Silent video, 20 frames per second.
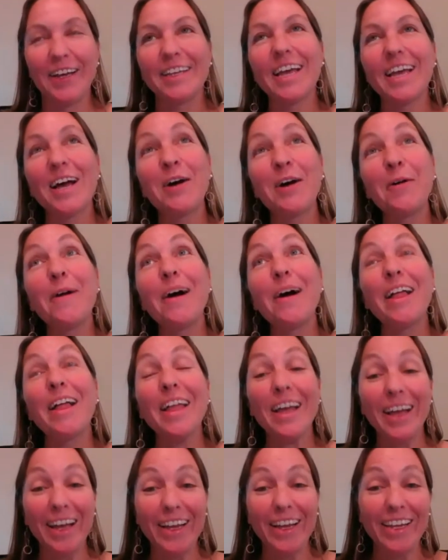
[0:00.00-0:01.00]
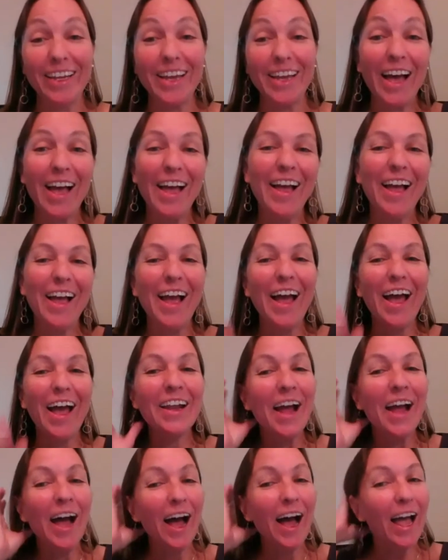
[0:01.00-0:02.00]
Yeah, well, yeah,
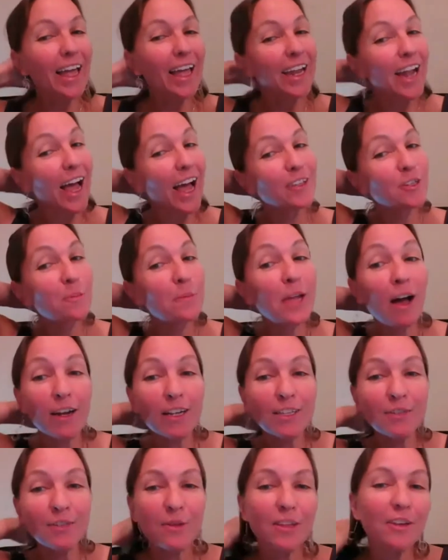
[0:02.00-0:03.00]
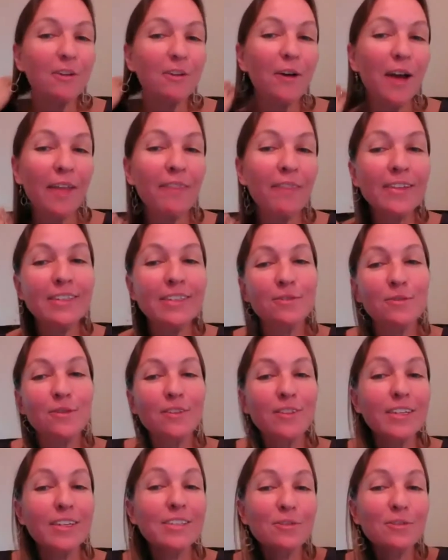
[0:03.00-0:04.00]
and to be honest with you, and this
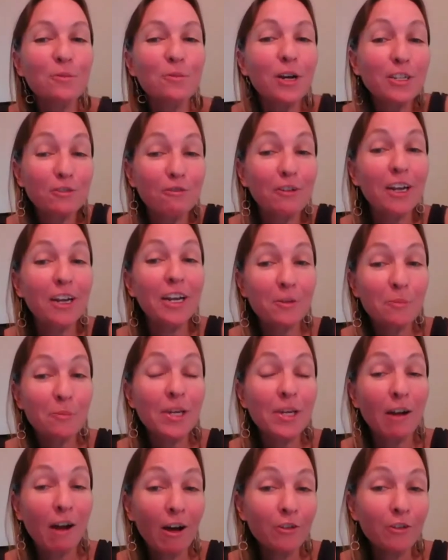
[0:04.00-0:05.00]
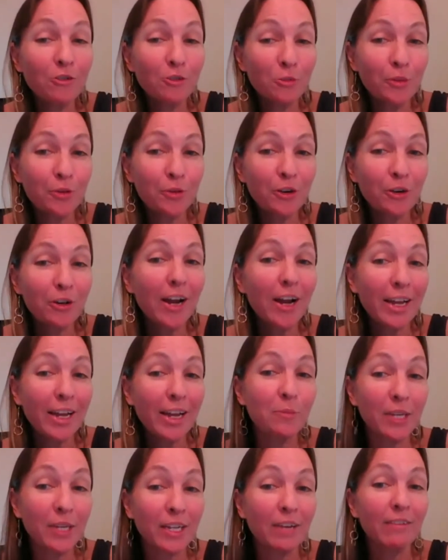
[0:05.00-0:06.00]
is where it's funny to be an entrepreneur
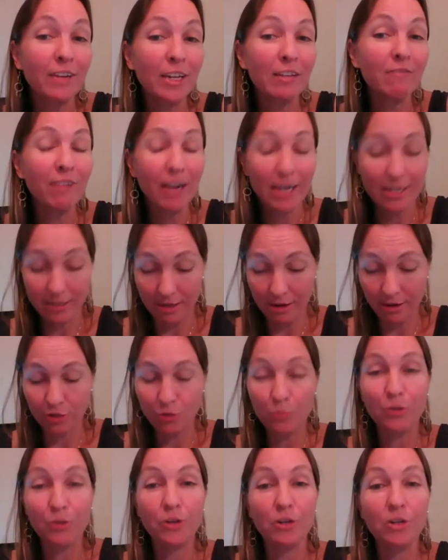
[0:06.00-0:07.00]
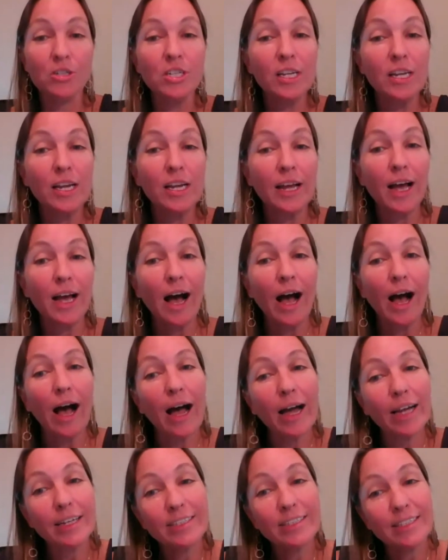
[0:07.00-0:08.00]
and to be giving advice to entrepreneurs.
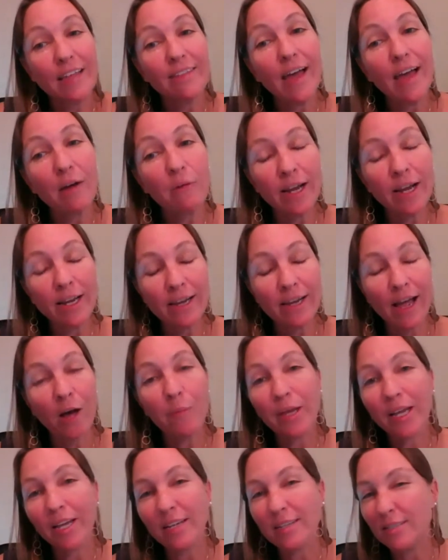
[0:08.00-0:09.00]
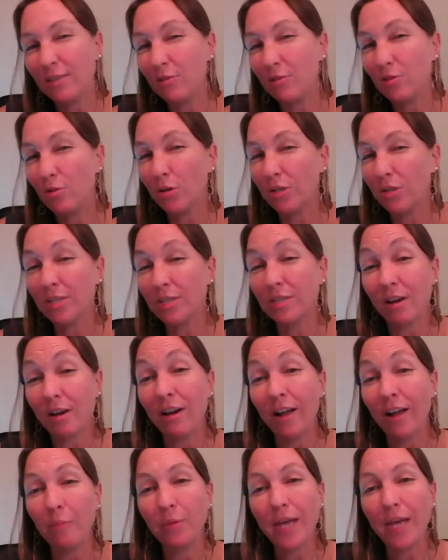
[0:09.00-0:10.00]
I said that right now because those courses
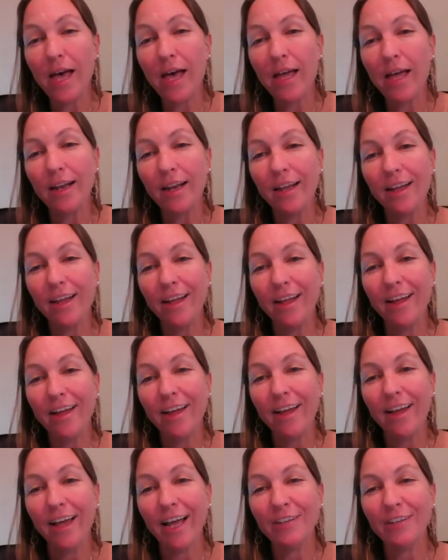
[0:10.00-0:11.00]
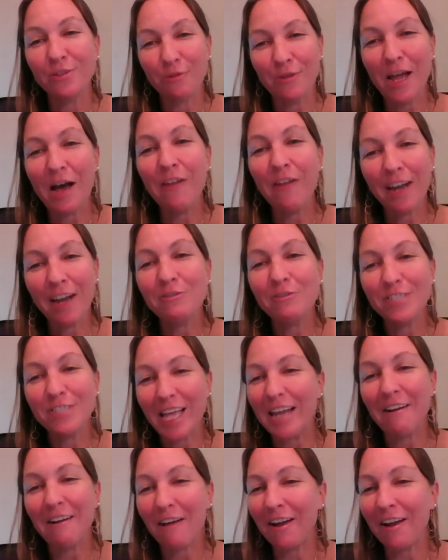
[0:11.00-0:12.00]
aren't up yet, and so now that I've
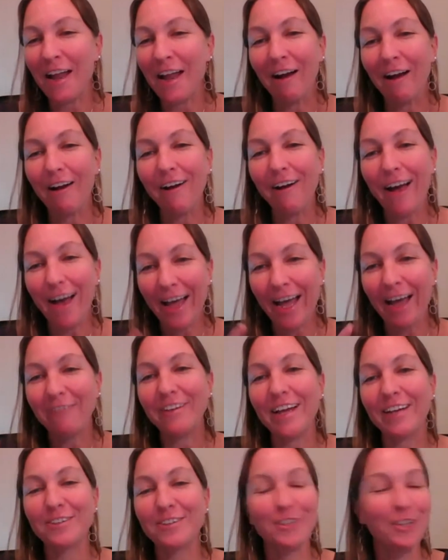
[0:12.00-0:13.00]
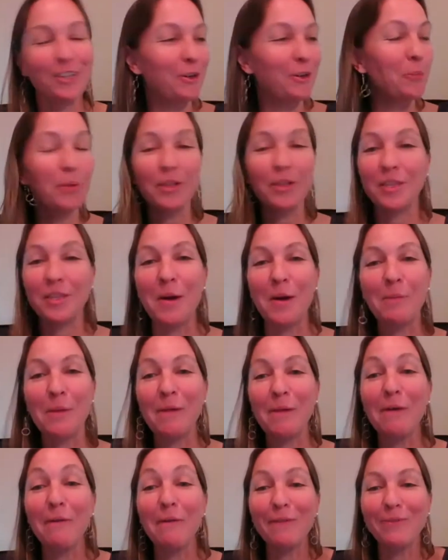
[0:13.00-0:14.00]
said it on air, I have to actually go put them up
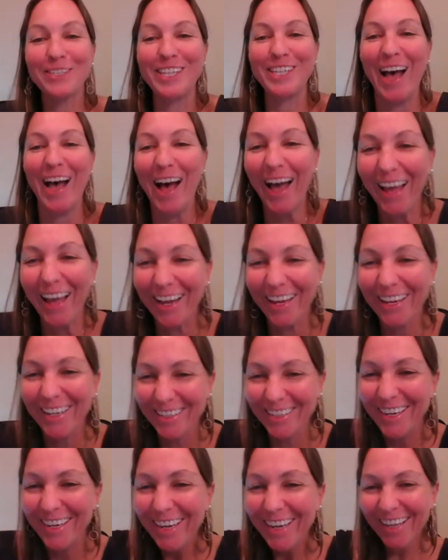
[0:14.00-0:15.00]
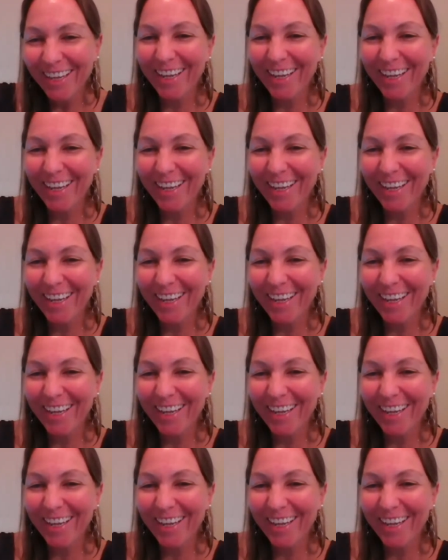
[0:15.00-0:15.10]
on my website.